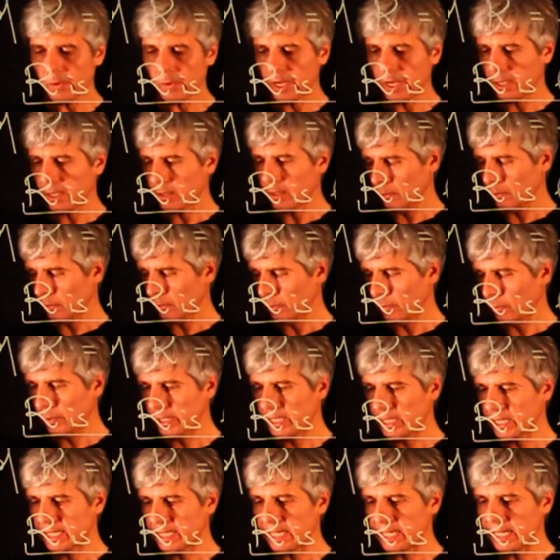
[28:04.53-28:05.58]
way, we
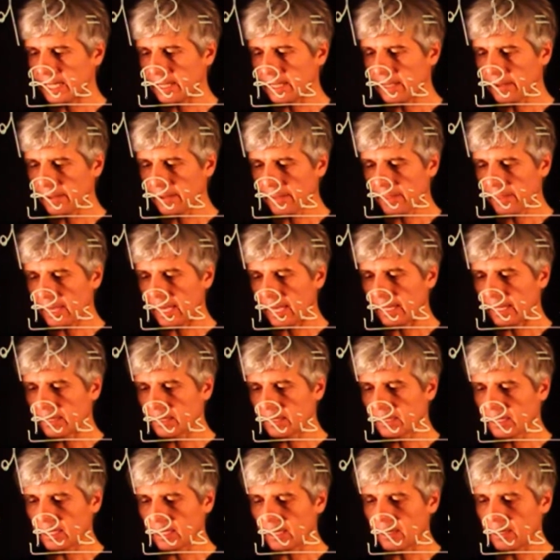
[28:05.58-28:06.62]
see
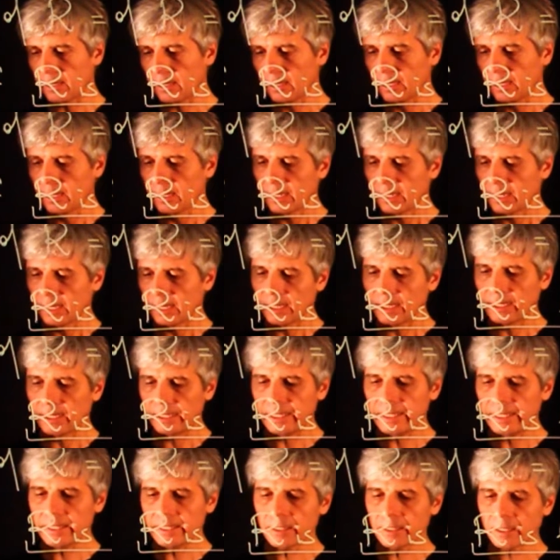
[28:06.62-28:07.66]
that a
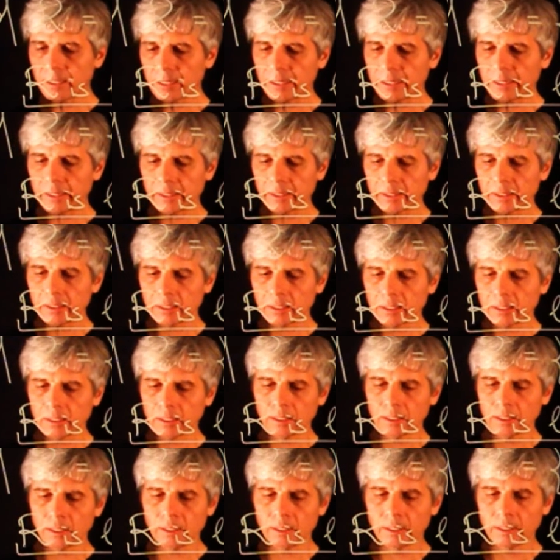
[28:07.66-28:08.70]
linearly
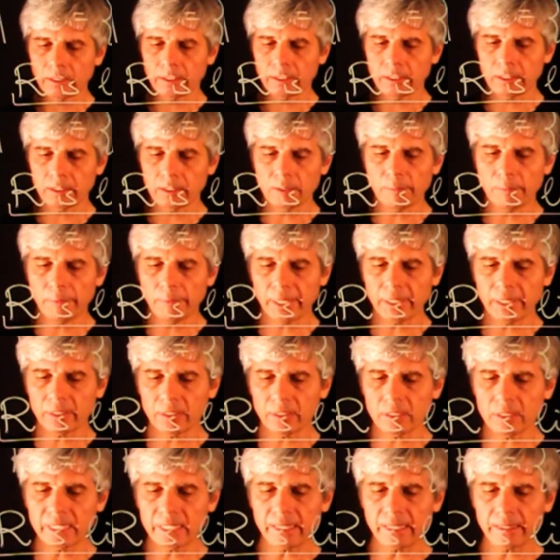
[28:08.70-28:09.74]

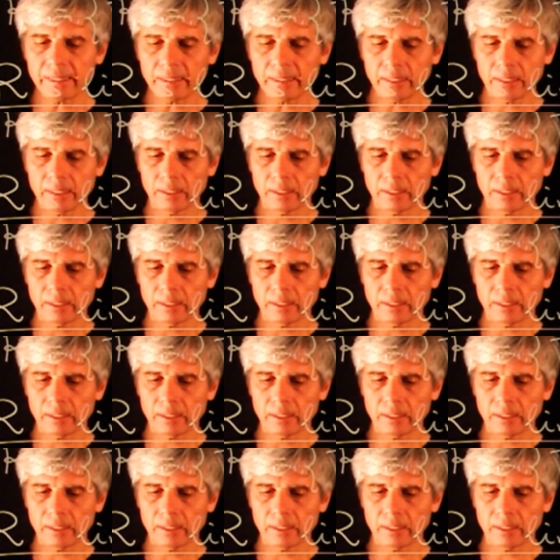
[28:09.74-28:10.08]
independent set,